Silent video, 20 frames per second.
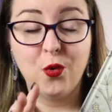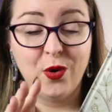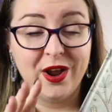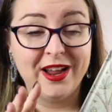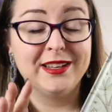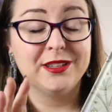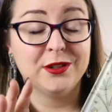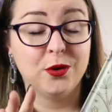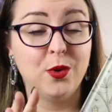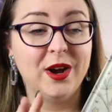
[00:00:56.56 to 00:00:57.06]

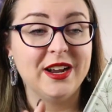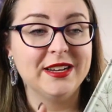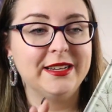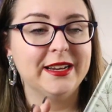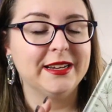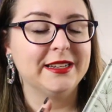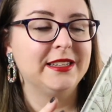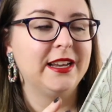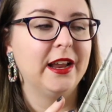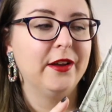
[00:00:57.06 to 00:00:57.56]
it's quite
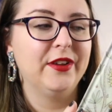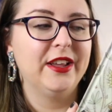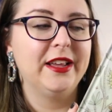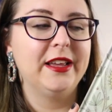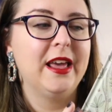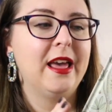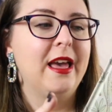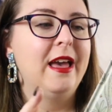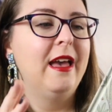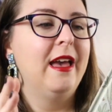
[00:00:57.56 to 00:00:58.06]
text
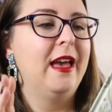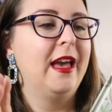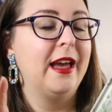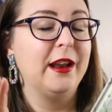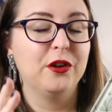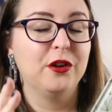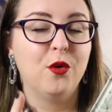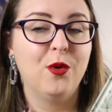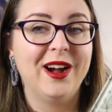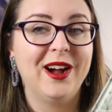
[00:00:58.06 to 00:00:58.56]
heavy
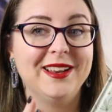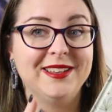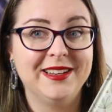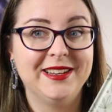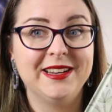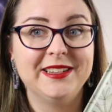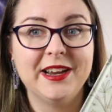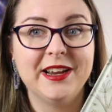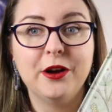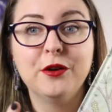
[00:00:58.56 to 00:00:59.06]
and quite
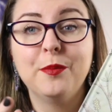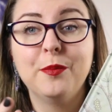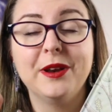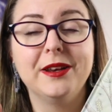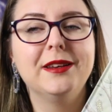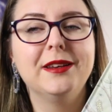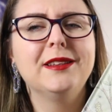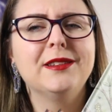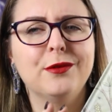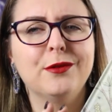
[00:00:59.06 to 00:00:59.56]
detailed, but
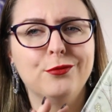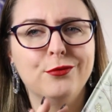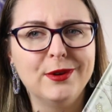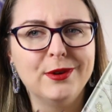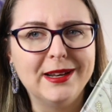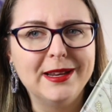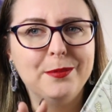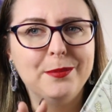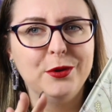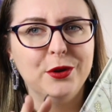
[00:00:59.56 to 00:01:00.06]
it is a
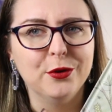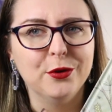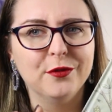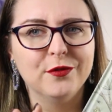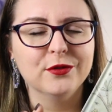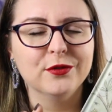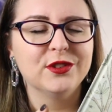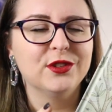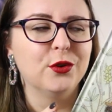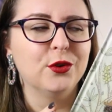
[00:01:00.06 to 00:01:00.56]
really
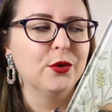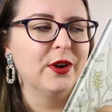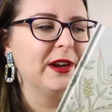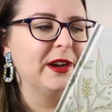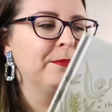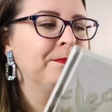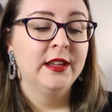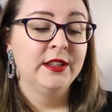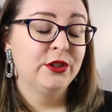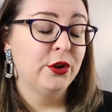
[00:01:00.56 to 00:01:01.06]
beautiful
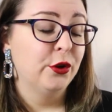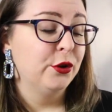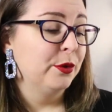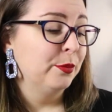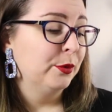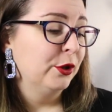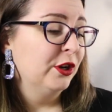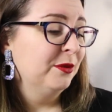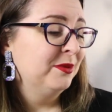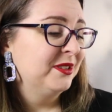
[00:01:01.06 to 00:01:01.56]
story. So the
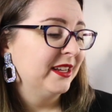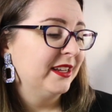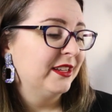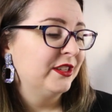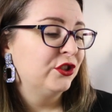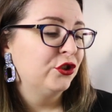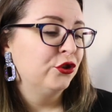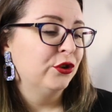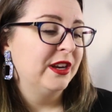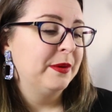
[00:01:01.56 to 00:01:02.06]
blurb
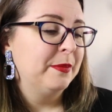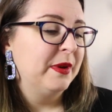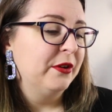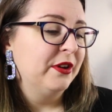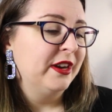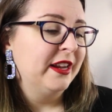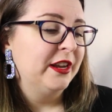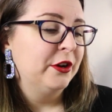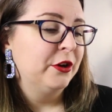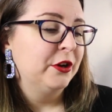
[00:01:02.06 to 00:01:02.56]
says, join
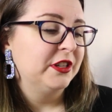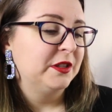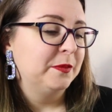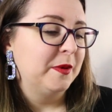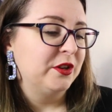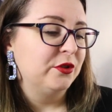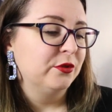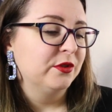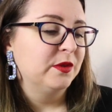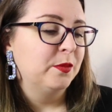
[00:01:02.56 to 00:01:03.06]
Mary in her
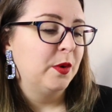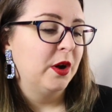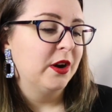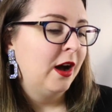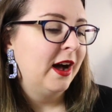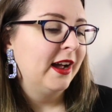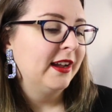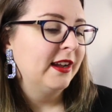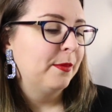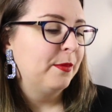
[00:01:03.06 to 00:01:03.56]
special spot
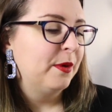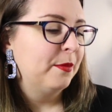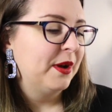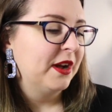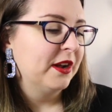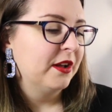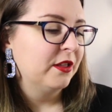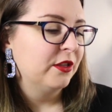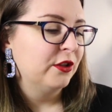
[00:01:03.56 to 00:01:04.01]
high up among